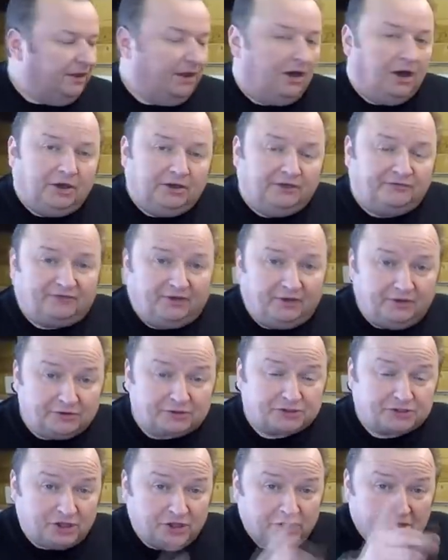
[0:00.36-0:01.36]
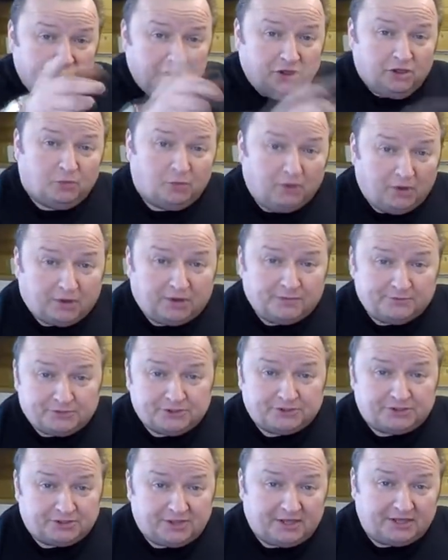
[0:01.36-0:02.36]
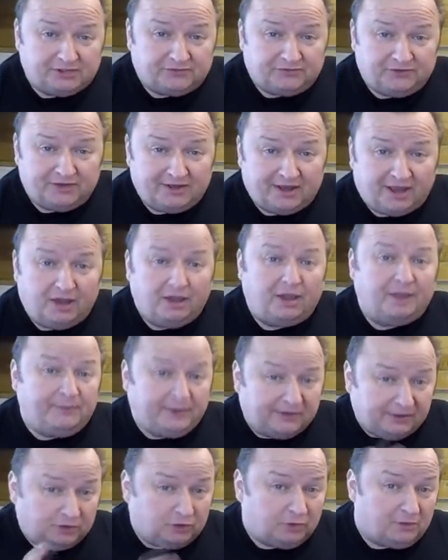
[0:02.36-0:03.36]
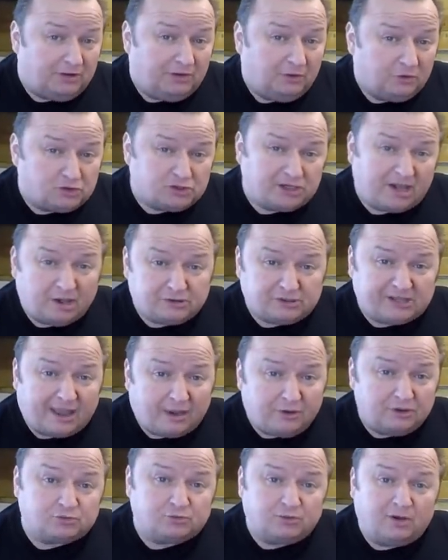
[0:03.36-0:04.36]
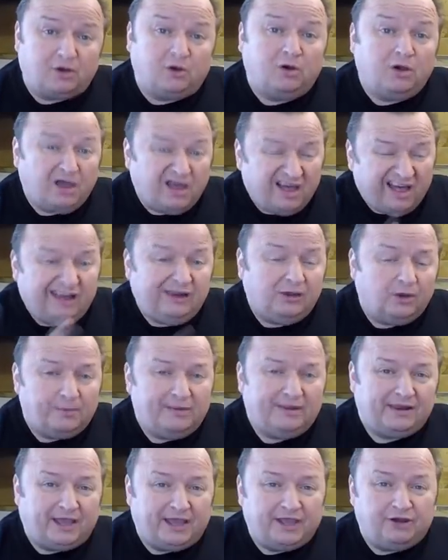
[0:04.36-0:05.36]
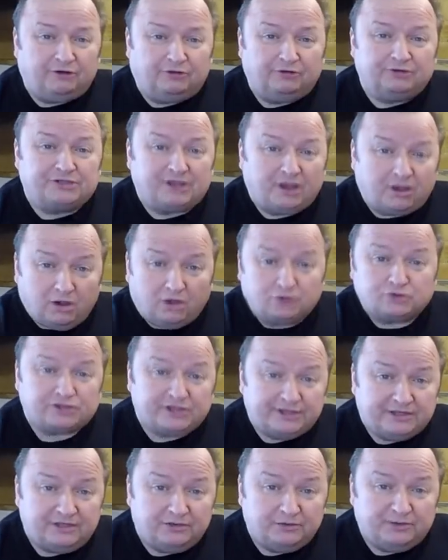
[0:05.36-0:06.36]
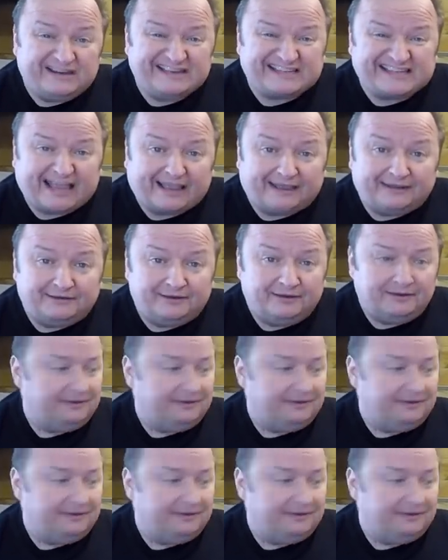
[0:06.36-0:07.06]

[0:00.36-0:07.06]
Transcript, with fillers: Hi folks, welcome to today's video, and we're going to do a little shout out as well a little bit later on, so I'll see you in a second.